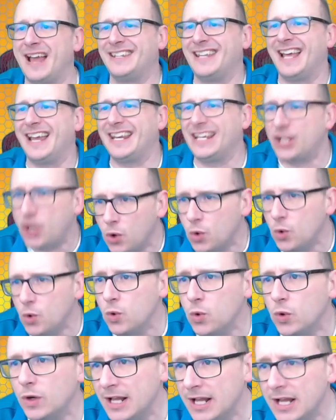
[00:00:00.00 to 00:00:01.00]
and Daddy
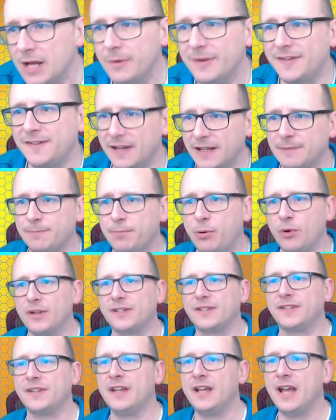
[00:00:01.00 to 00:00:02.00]
Cool with 6
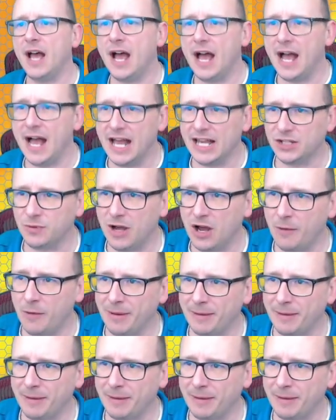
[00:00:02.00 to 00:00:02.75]
points as well.